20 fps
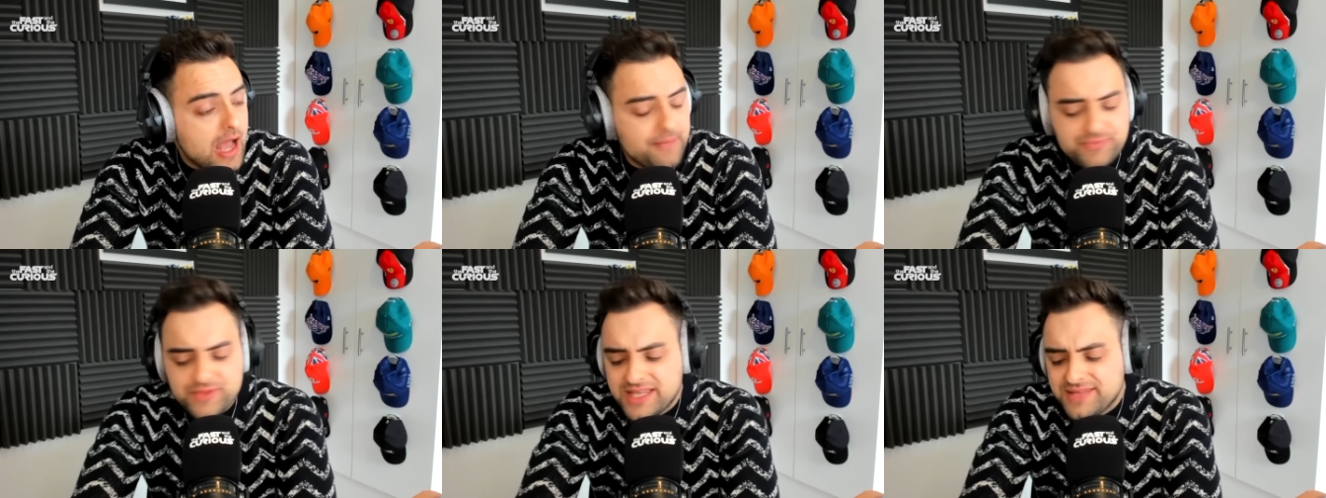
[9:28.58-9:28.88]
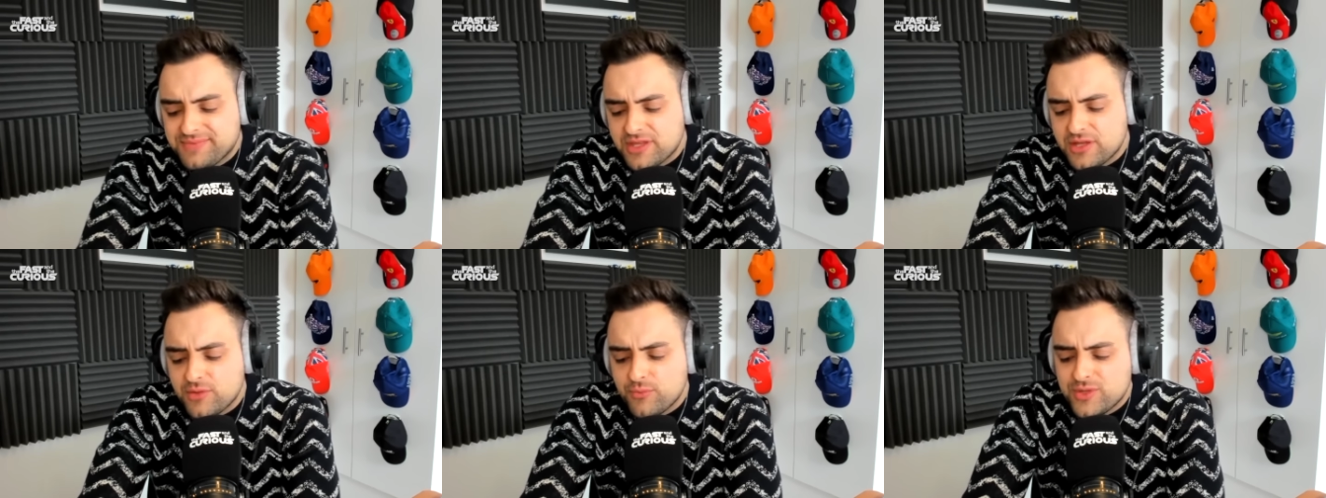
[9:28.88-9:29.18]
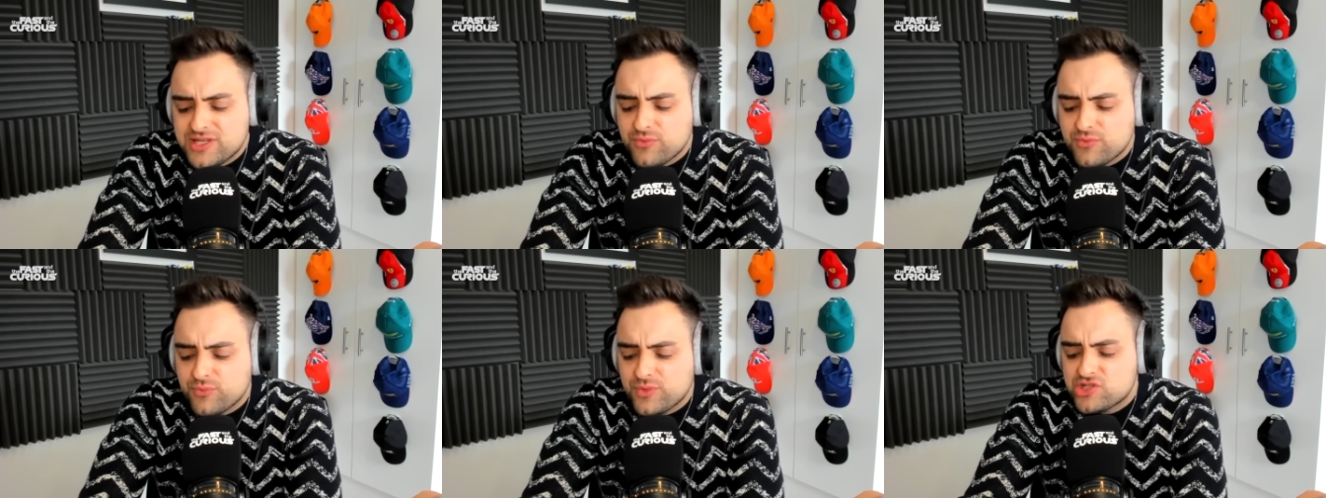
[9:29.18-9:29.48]
it, um,
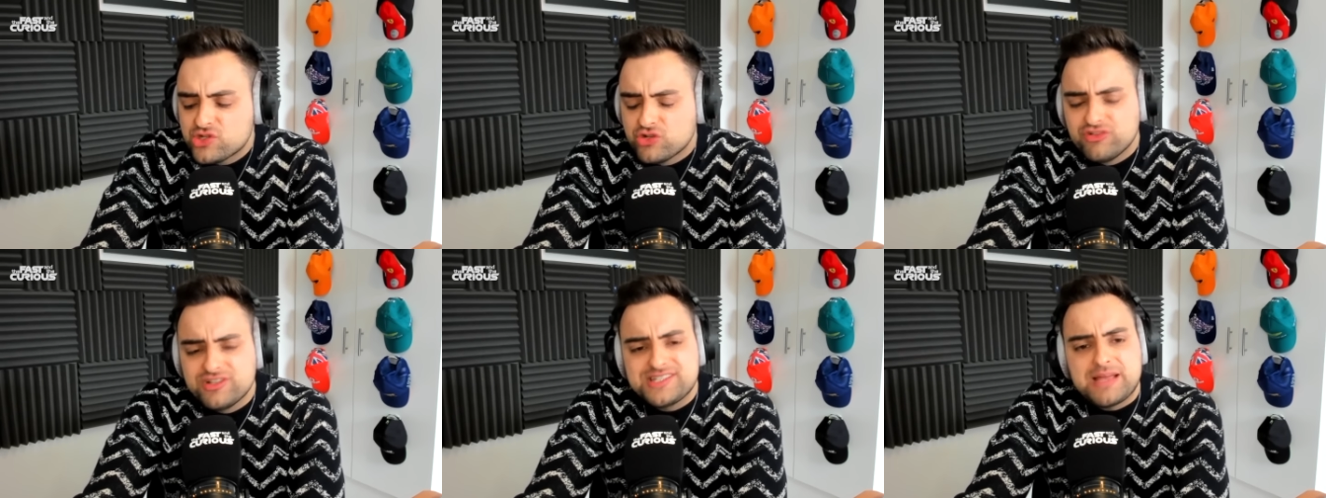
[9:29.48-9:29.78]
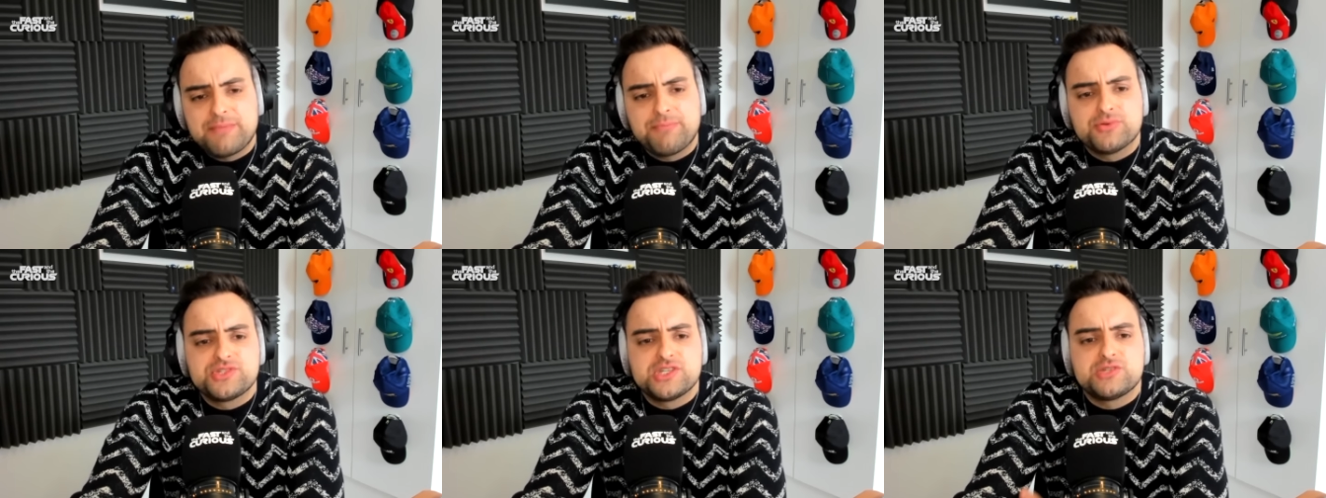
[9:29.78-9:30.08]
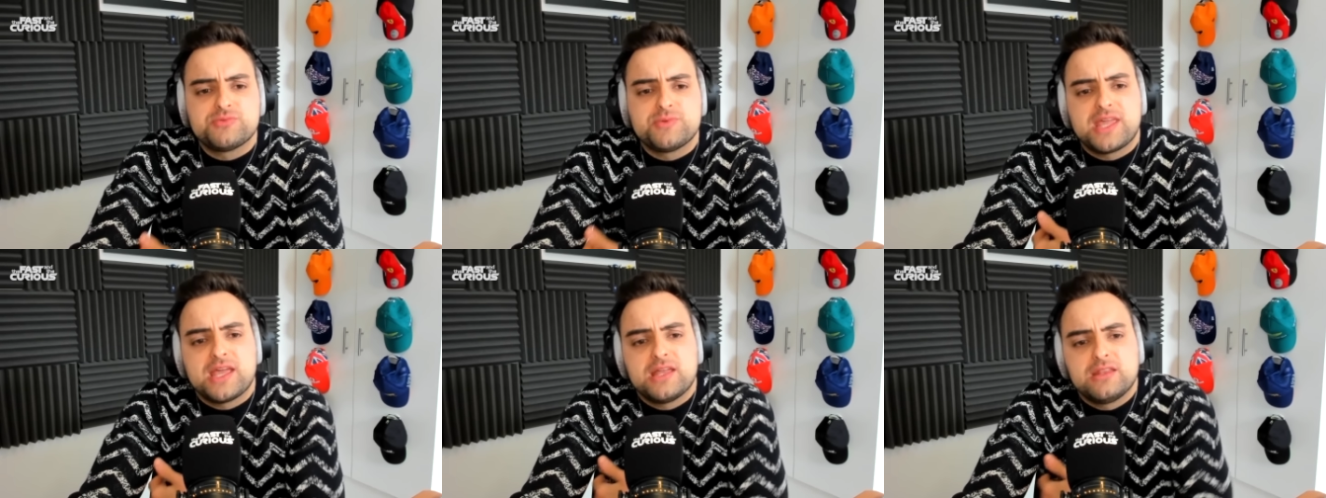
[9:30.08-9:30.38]
we we saw examples
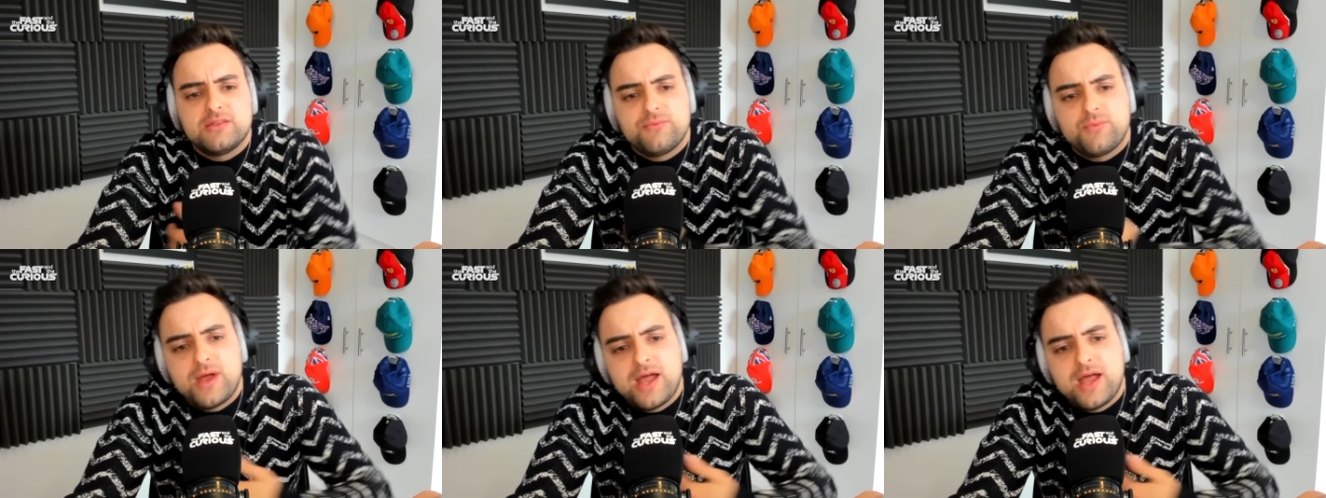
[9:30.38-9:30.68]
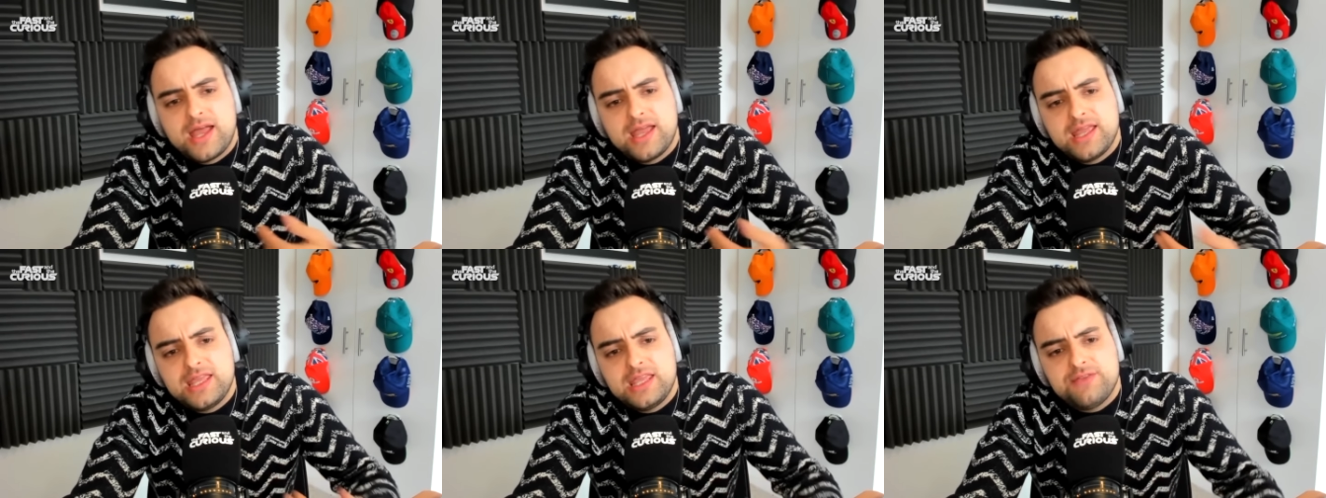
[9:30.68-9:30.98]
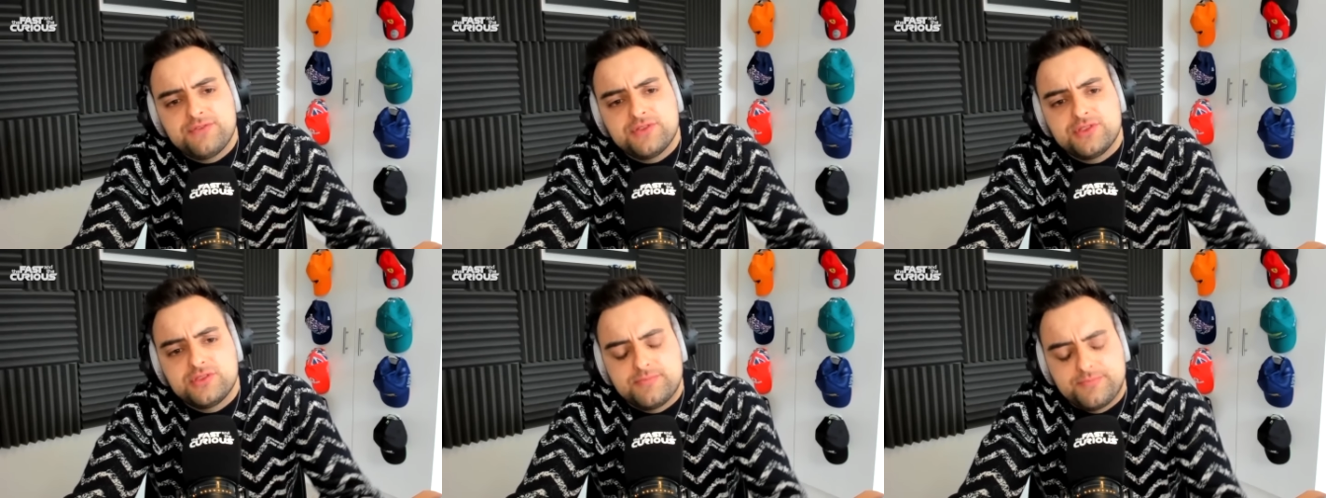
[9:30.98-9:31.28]
this weekend of where
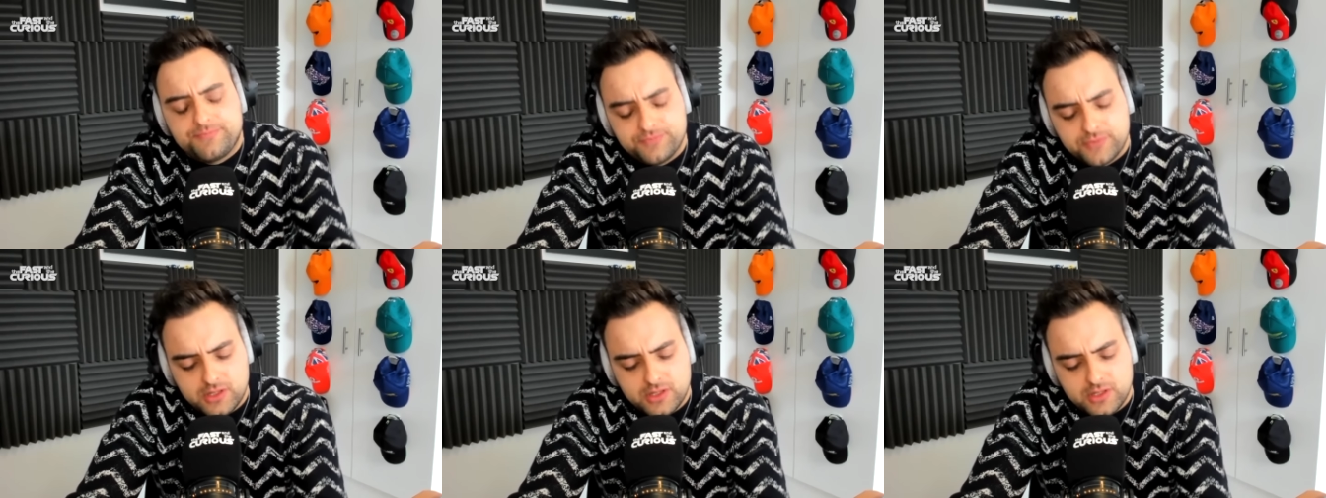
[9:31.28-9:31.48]
even